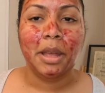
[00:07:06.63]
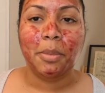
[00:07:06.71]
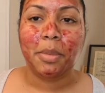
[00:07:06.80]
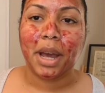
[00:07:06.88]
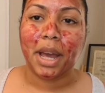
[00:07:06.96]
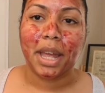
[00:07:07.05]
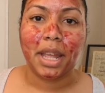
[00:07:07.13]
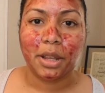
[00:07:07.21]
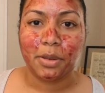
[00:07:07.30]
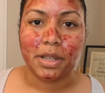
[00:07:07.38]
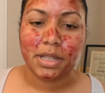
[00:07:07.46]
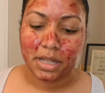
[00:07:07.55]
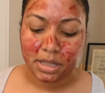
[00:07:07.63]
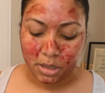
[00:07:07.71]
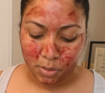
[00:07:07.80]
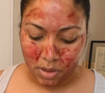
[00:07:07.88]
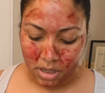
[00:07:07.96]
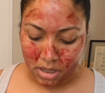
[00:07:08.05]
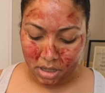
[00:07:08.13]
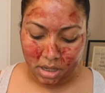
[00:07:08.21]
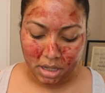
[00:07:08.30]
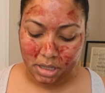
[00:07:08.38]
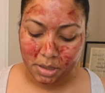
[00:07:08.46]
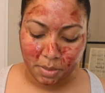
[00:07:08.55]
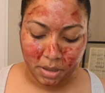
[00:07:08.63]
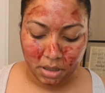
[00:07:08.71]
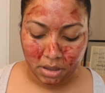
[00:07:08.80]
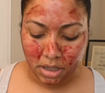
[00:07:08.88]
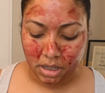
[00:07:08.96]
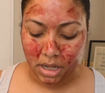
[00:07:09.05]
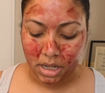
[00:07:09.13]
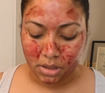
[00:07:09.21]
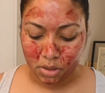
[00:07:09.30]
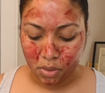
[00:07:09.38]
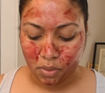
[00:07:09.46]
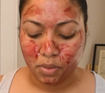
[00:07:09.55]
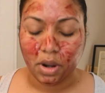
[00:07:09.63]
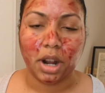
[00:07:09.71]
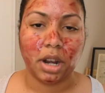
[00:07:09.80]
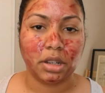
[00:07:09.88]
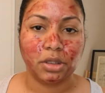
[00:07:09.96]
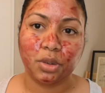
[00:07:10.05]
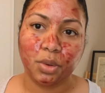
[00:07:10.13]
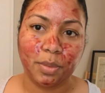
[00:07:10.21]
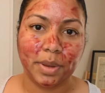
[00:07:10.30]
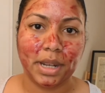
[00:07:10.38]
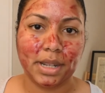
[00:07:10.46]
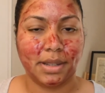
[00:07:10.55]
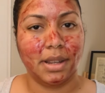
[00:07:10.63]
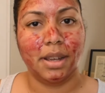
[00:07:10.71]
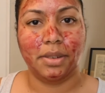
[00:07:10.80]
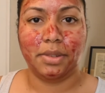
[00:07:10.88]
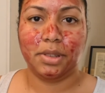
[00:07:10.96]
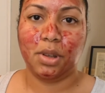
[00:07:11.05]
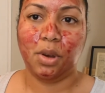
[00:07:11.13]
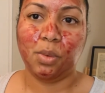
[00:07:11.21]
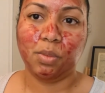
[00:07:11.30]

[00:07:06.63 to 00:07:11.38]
But anyways, this is what it's been looking like so far. 2 minutes left, so.